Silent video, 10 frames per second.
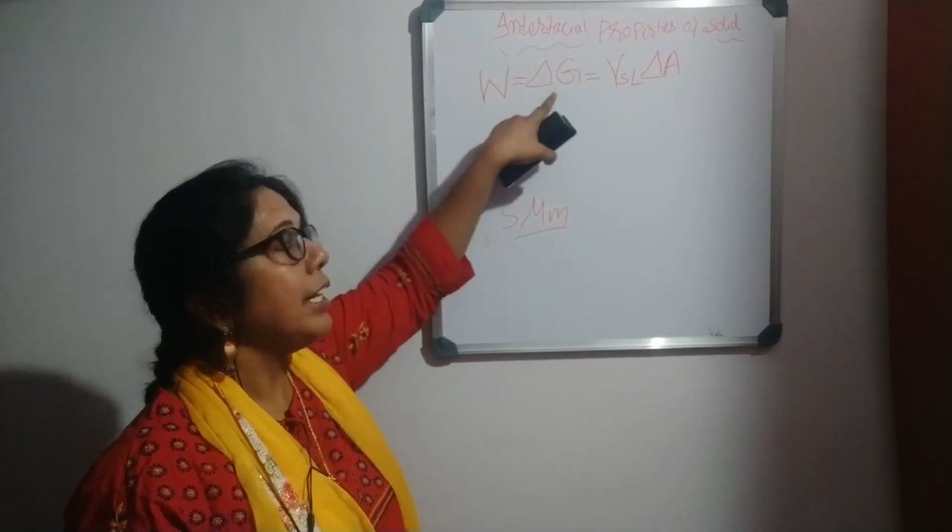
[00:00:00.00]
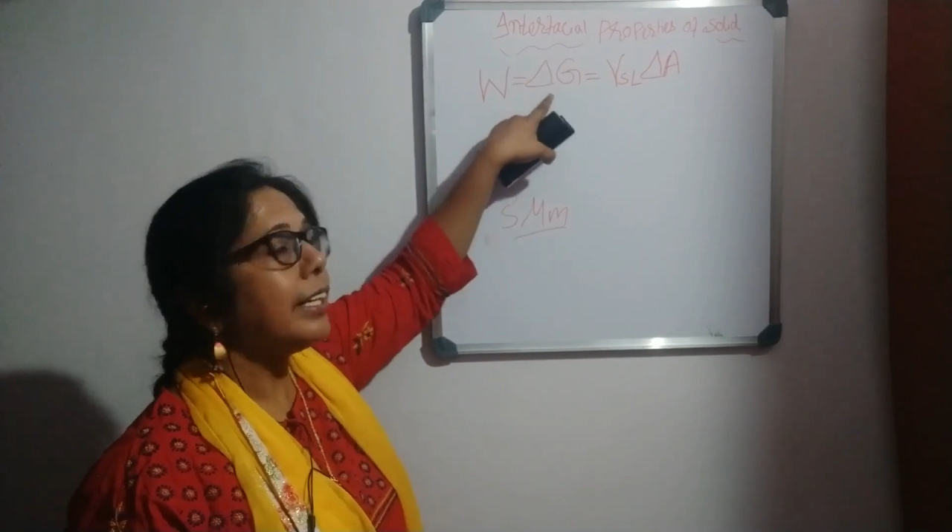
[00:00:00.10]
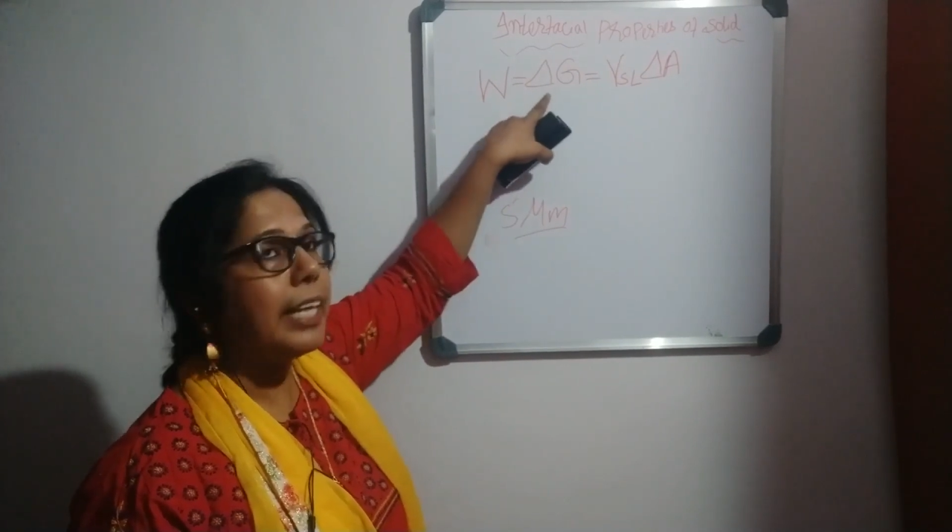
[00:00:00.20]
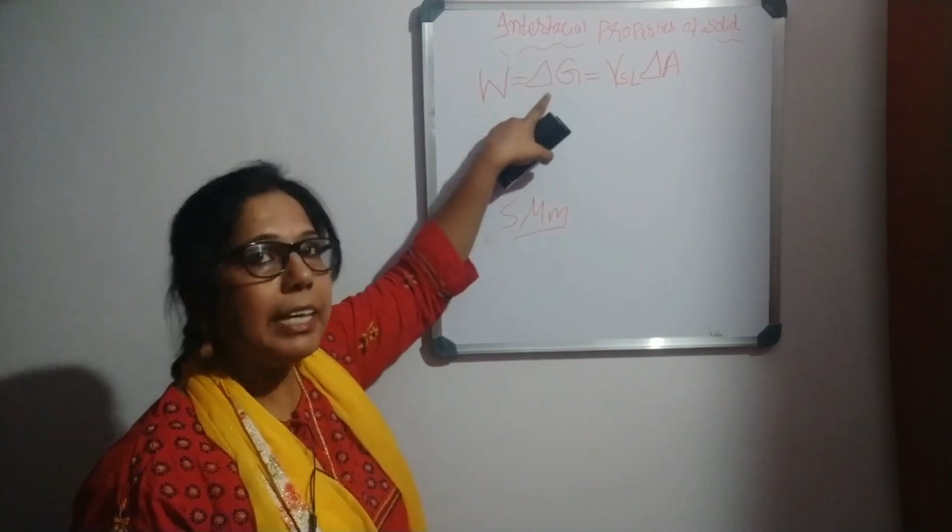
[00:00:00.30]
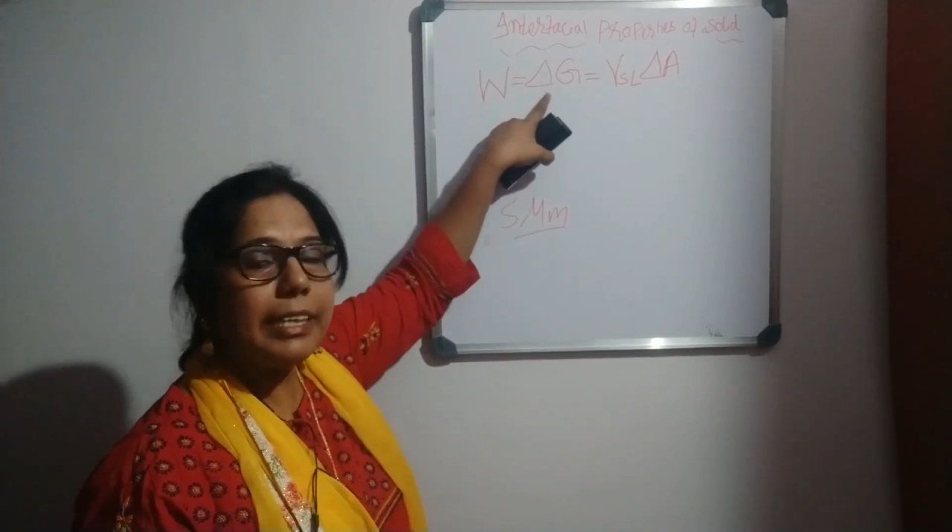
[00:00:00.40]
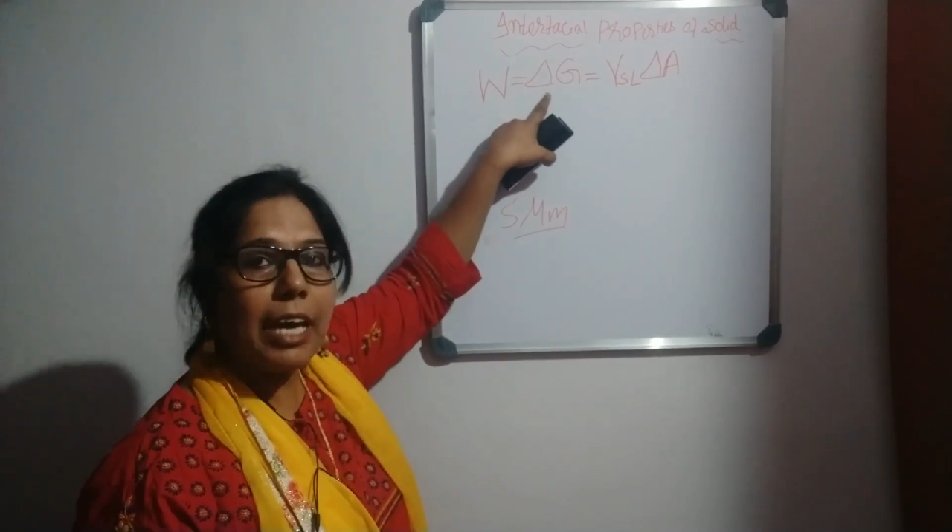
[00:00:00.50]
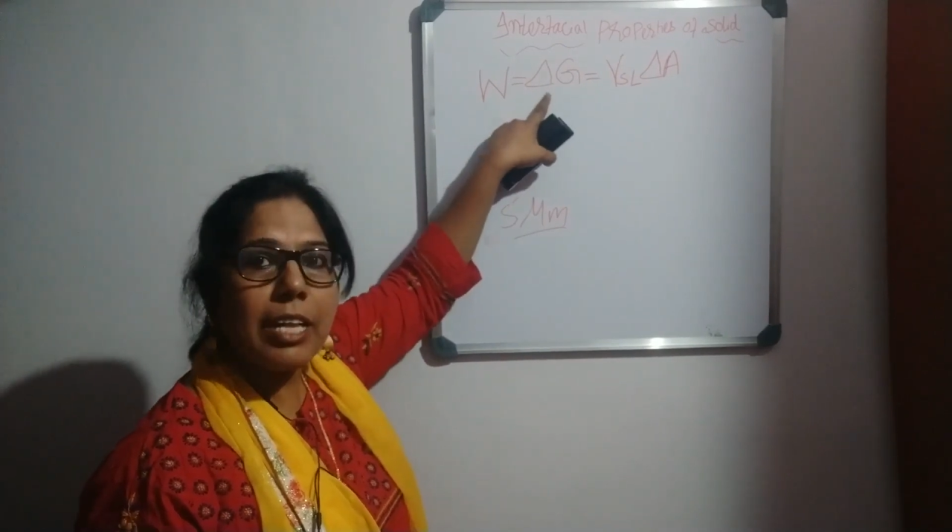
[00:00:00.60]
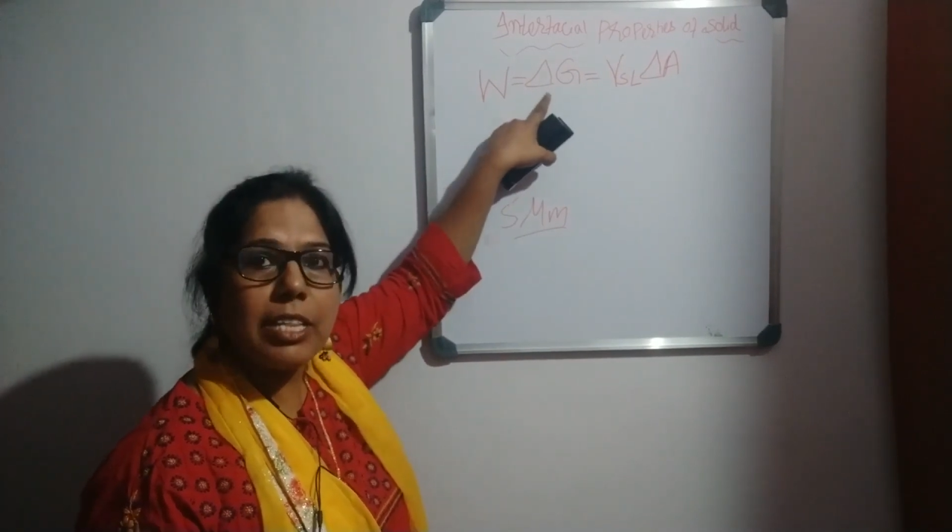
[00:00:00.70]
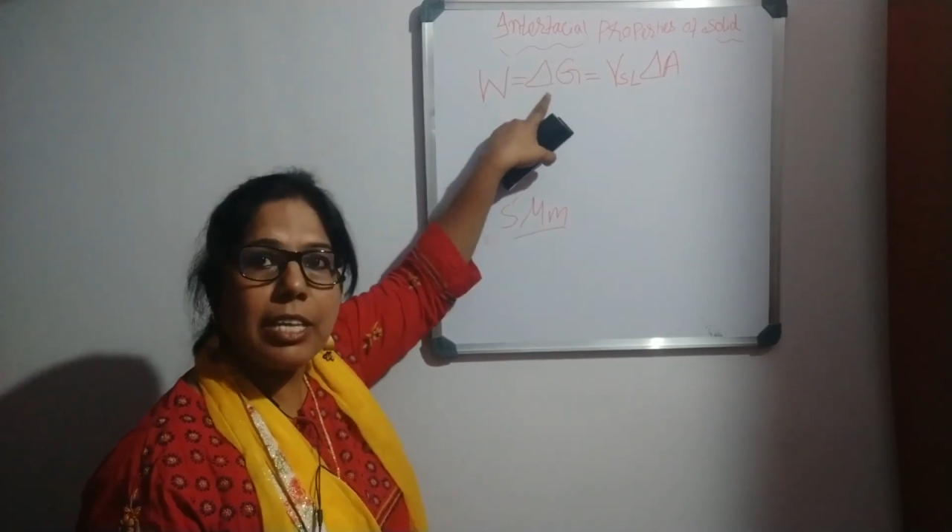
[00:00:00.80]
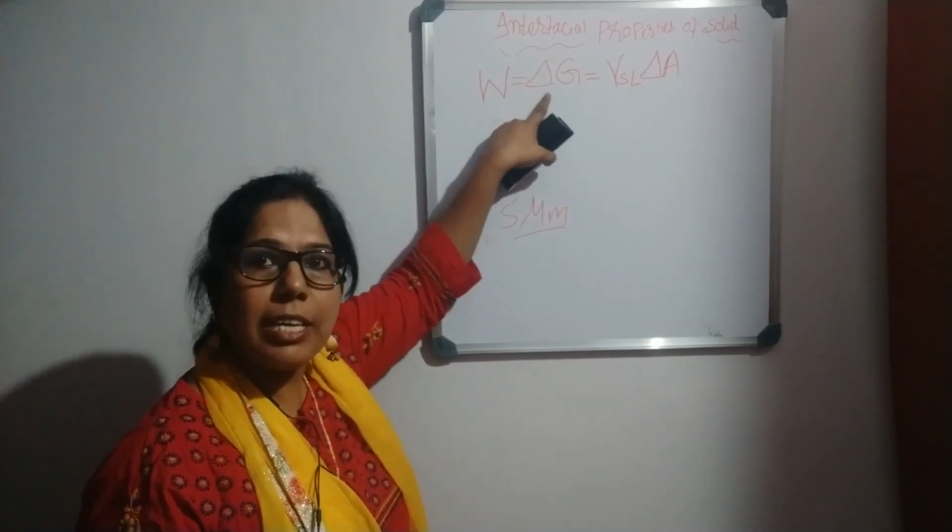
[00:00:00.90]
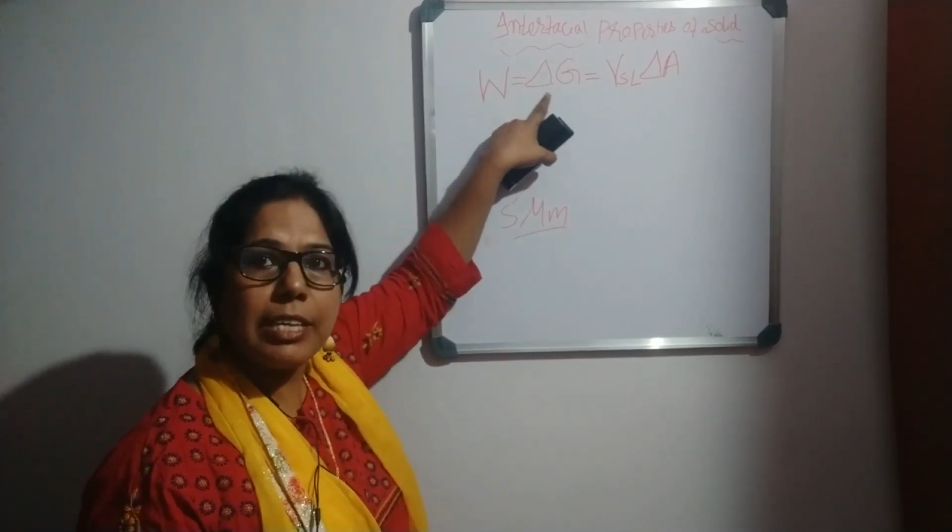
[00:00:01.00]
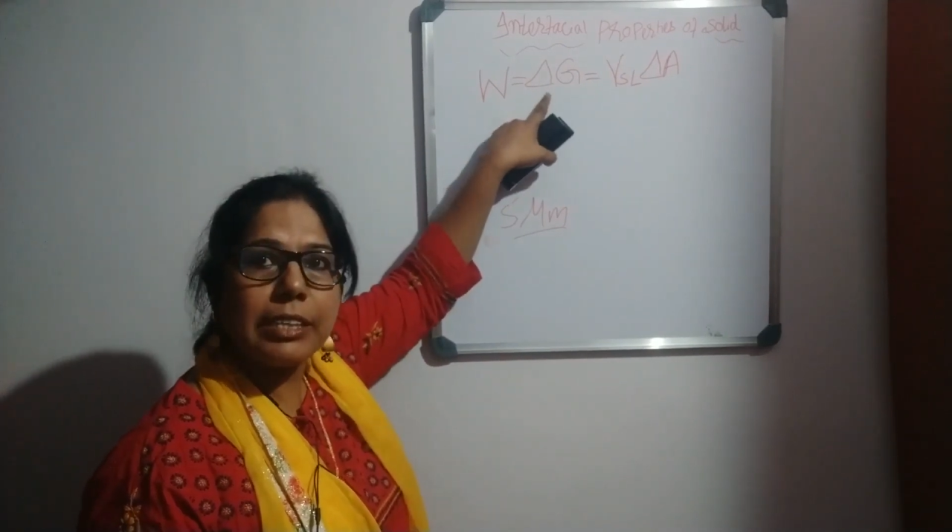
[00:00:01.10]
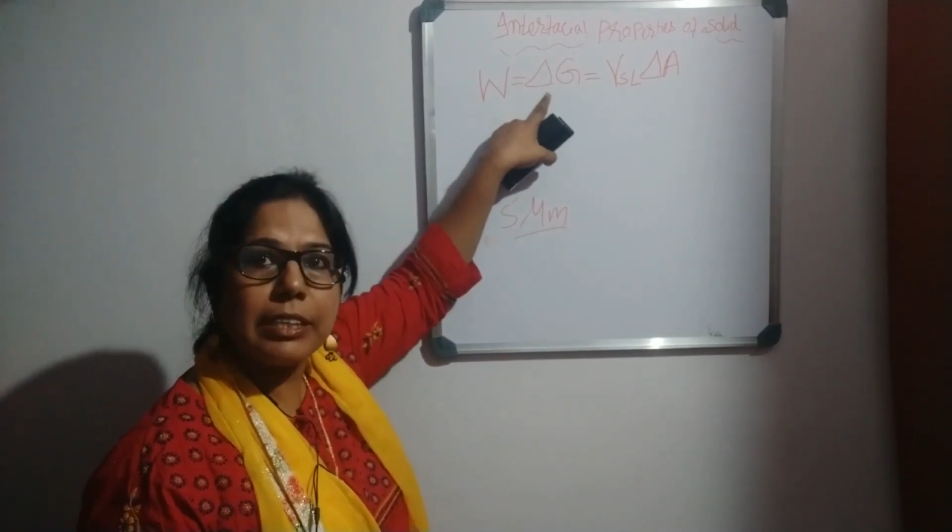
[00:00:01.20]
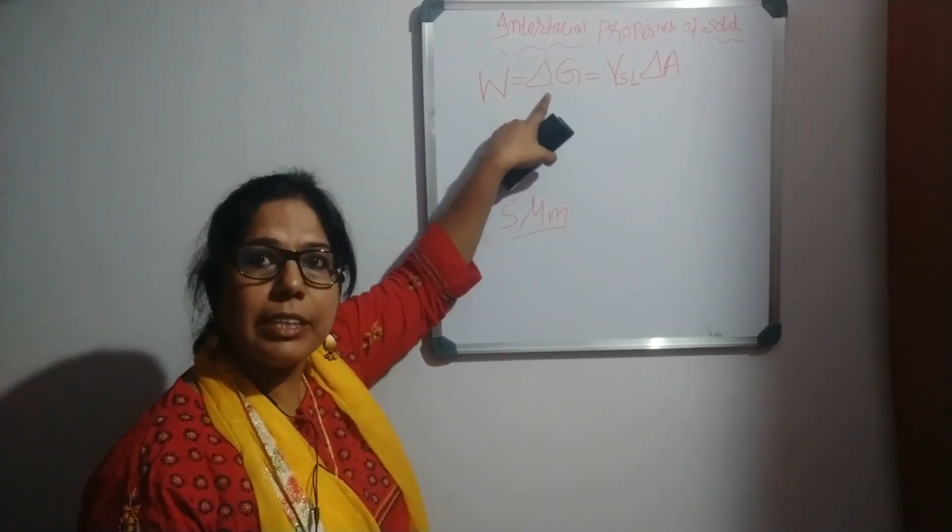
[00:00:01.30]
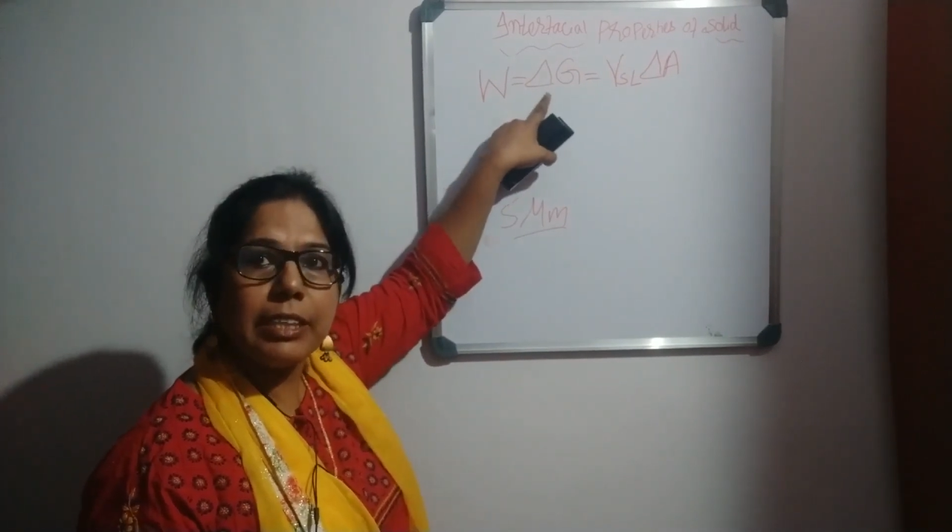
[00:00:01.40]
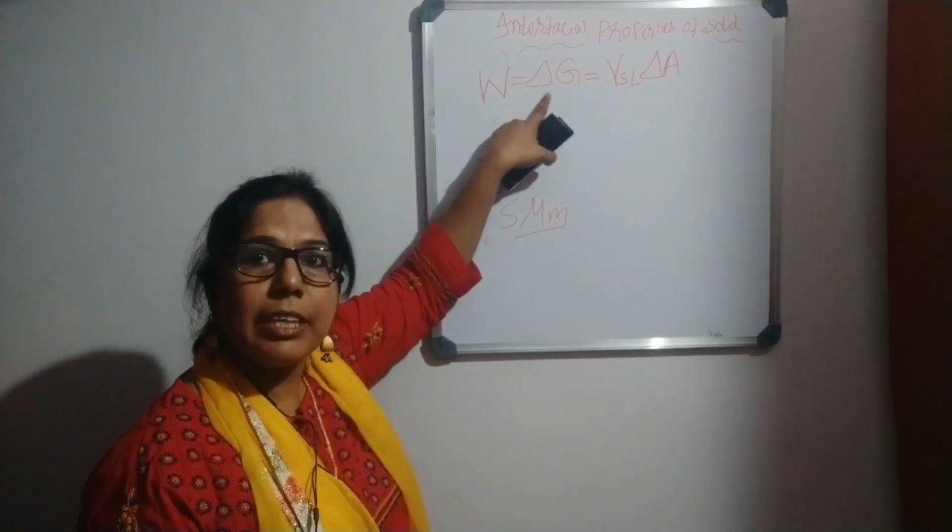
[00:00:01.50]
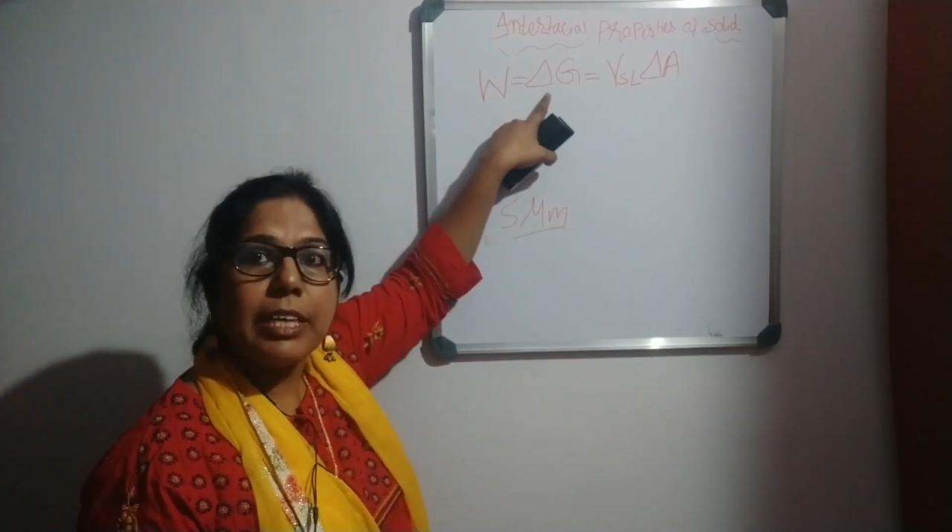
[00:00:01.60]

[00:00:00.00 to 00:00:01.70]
Delta G is the